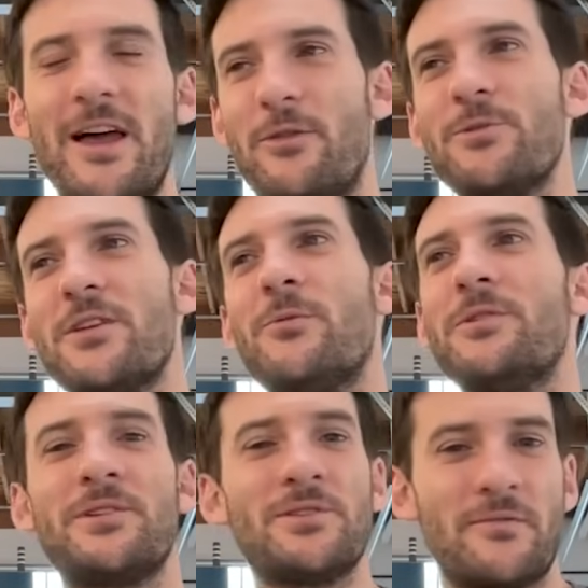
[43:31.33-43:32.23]
those other ones
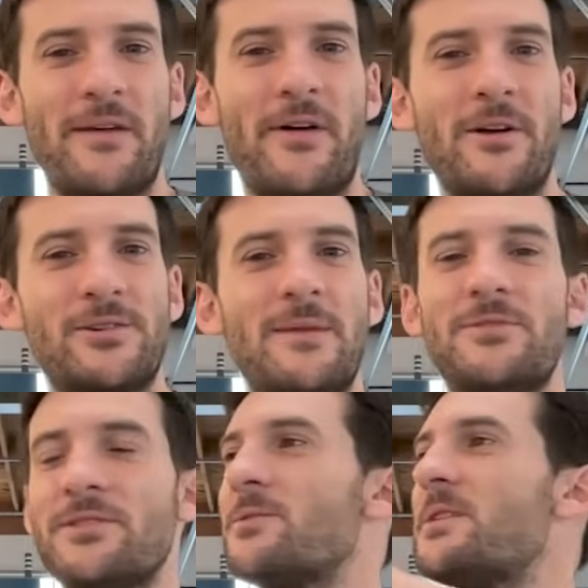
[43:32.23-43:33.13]
can survive higher temps.
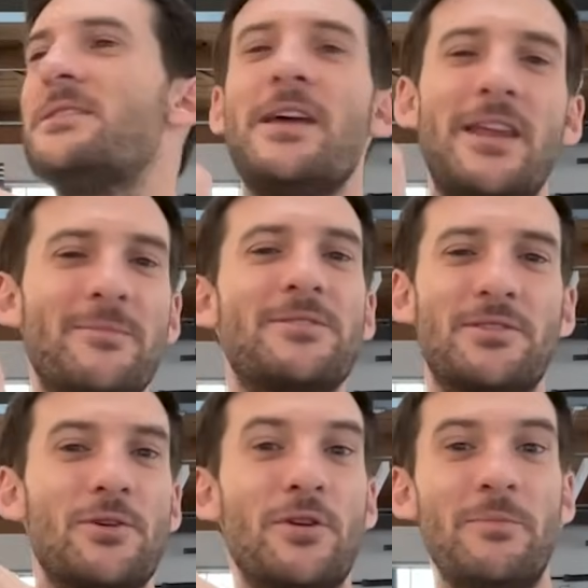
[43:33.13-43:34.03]
And so titanium is this
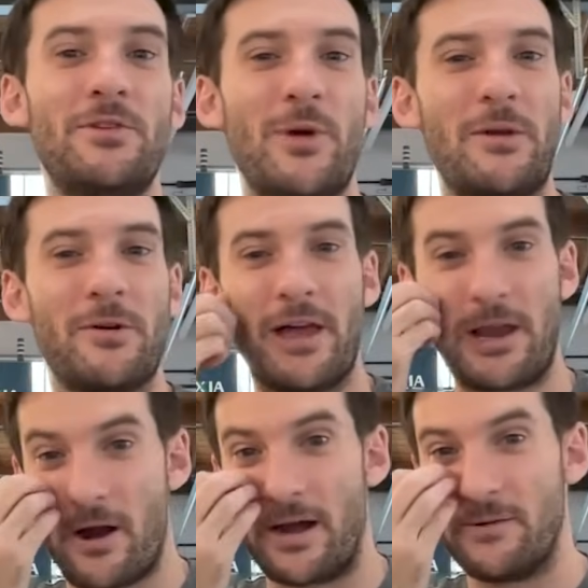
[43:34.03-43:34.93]
good in between. You're like,
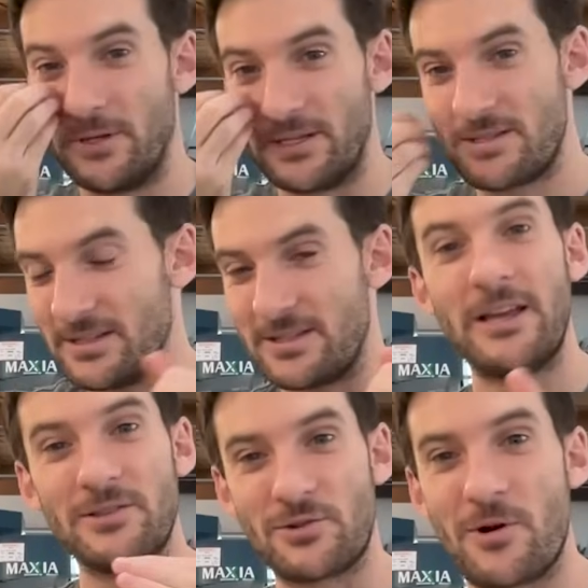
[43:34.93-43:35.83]
all right, well, it's light
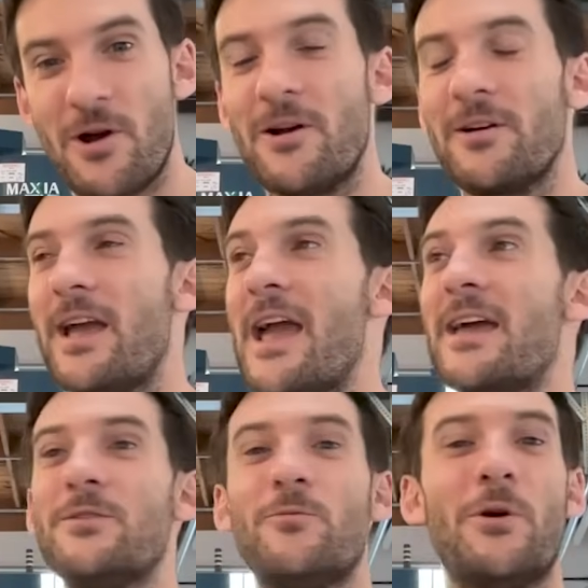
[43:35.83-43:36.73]
and strong,
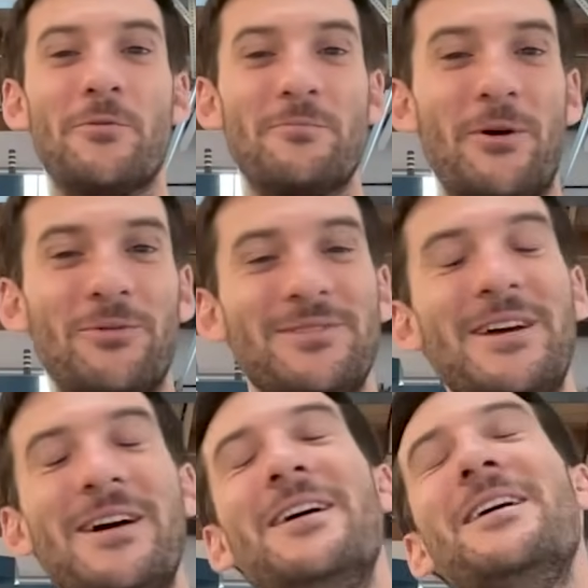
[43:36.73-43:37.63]
and it won't melt.
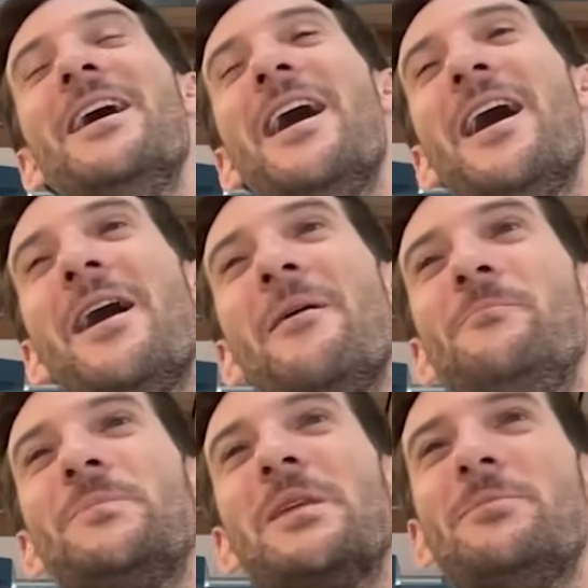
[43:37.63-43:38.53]
But
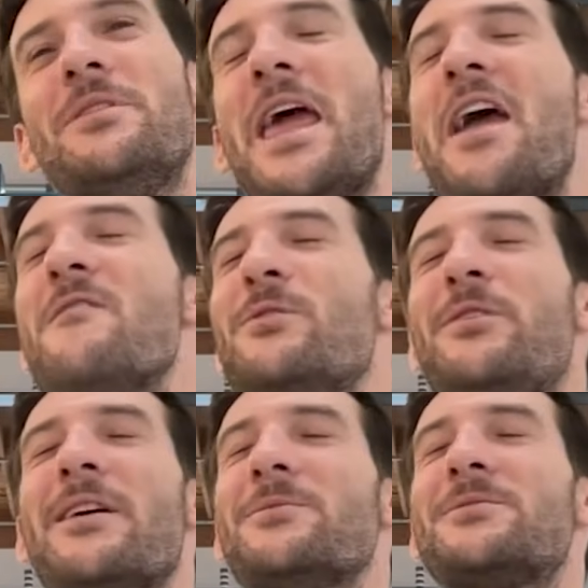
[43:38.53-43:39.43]
then
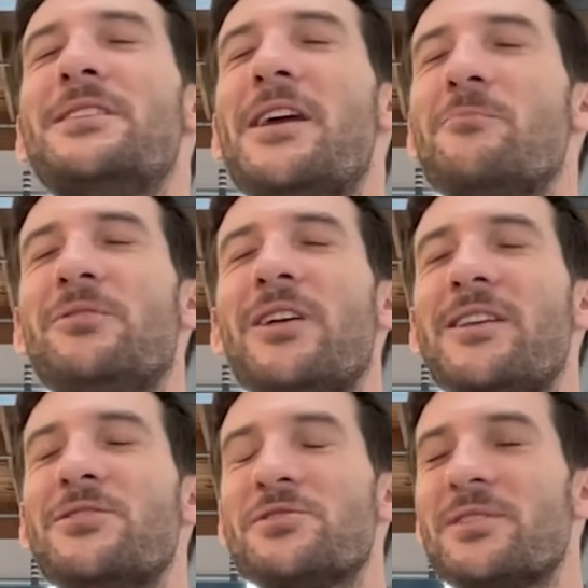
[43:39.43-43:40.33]
everything else on the airplane
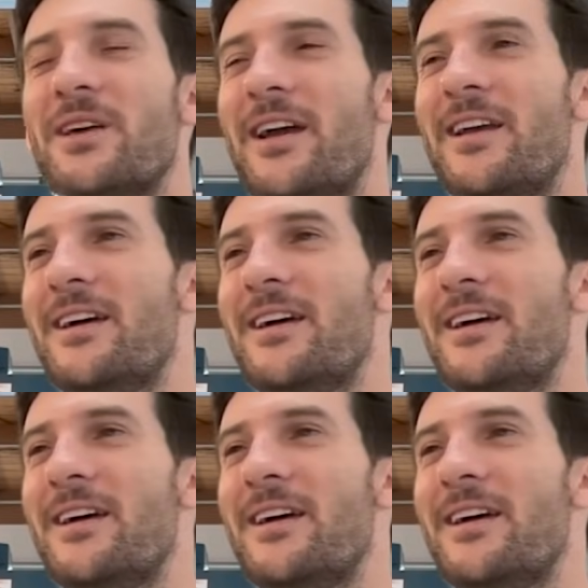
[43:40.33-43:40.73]
is just like